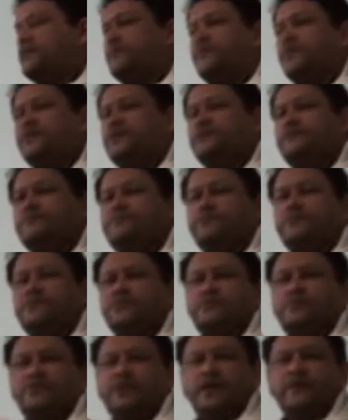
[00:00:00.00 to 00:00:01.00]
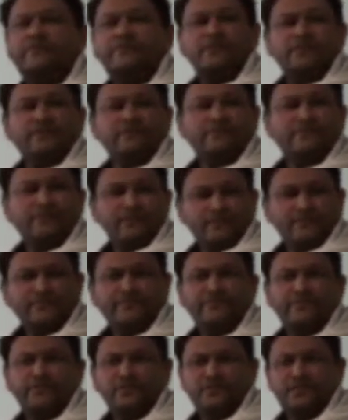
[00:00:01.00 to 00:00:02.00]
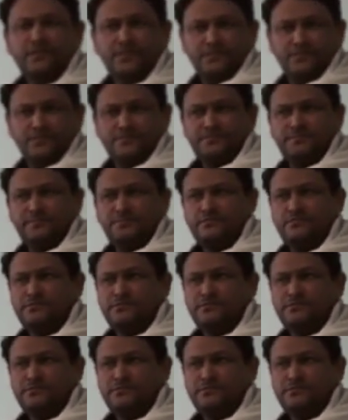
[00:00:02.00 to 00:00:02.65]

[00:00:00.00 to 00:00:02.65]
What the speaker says: But if you don't have enough love for yourself,